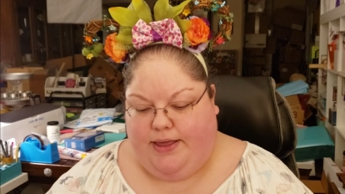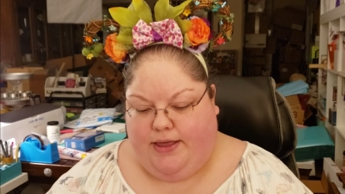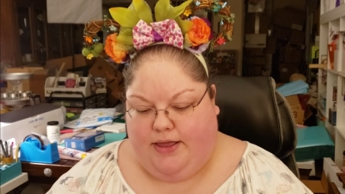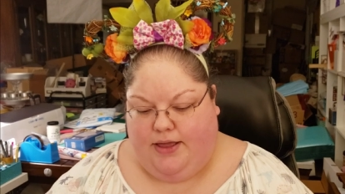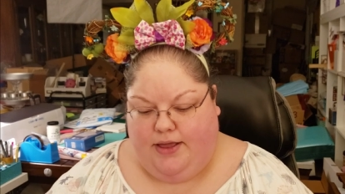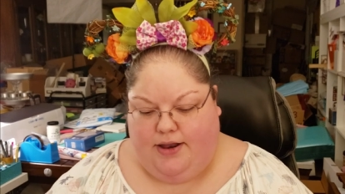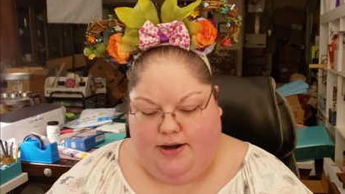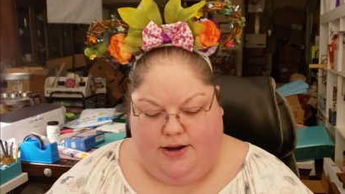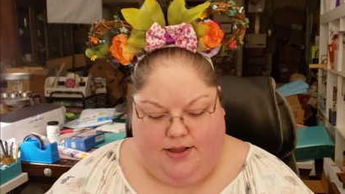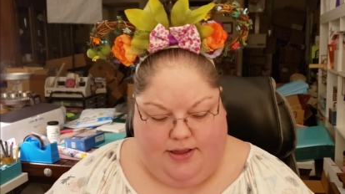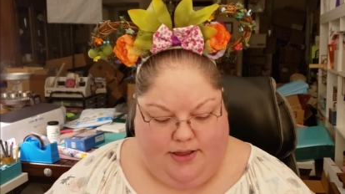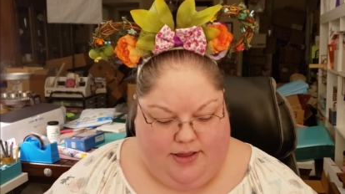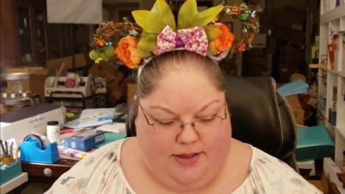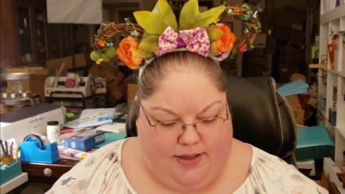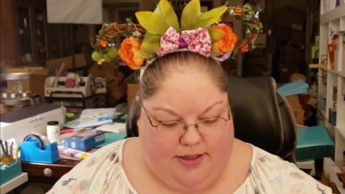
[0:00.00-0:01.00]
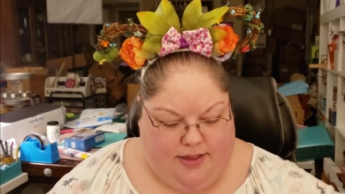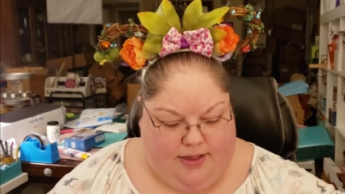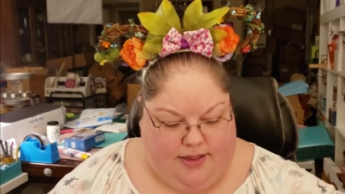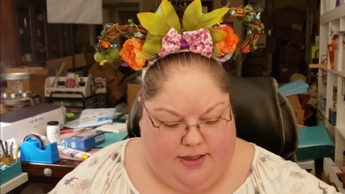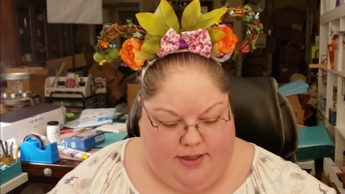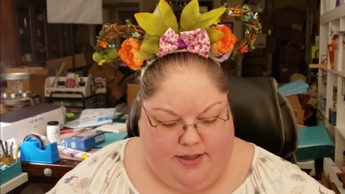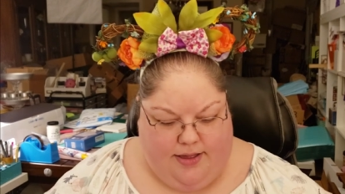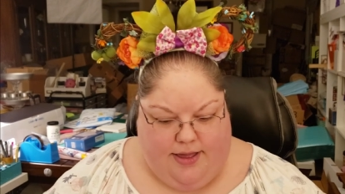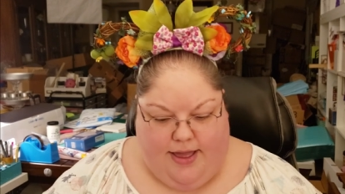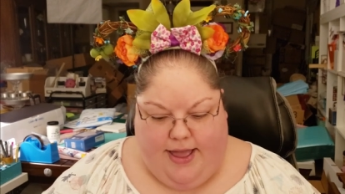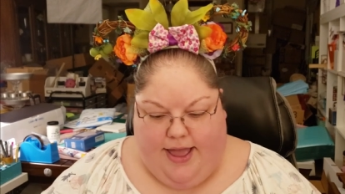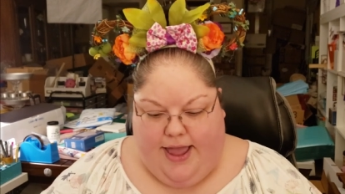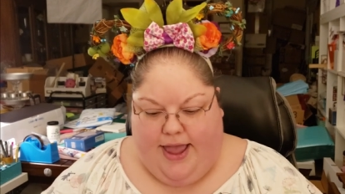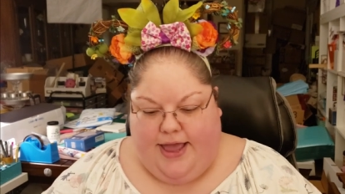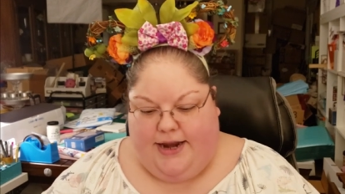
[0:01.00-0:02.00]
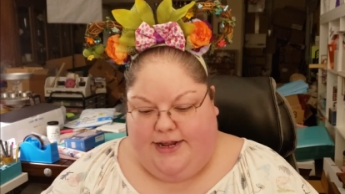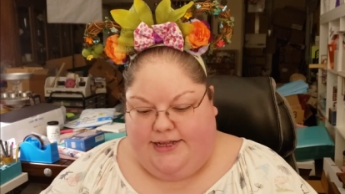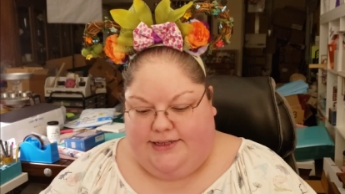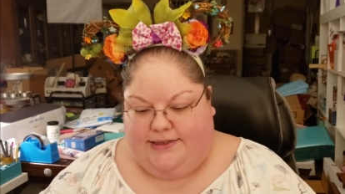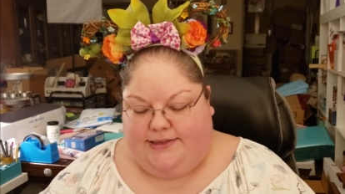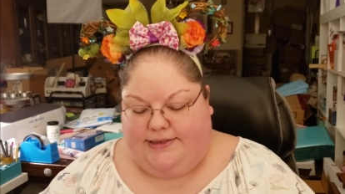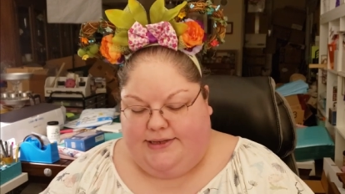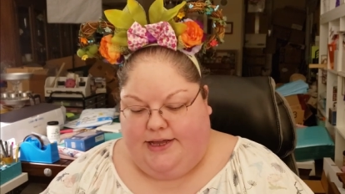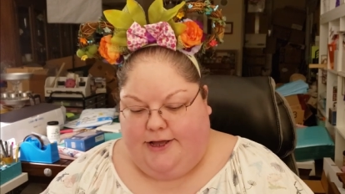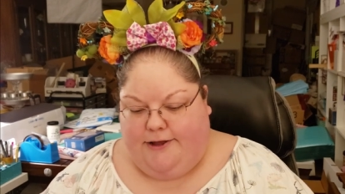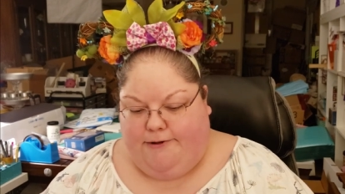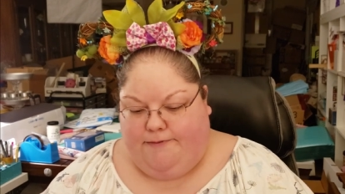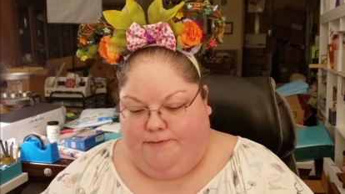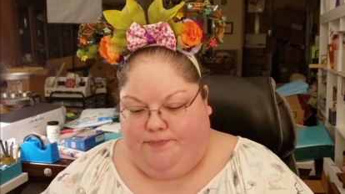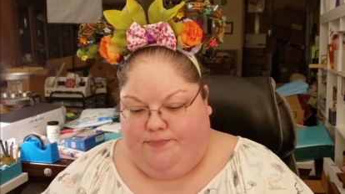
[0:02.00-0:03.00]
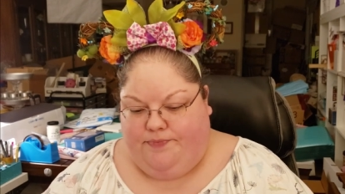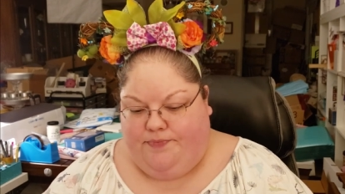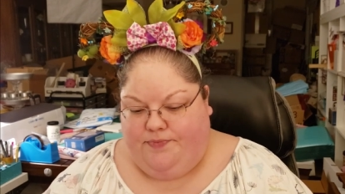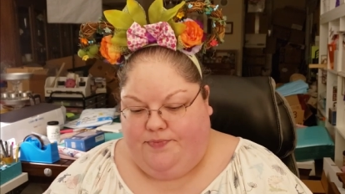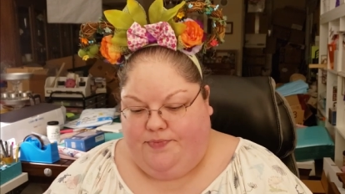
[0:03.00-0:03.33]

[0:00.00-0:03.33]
pen, and it's the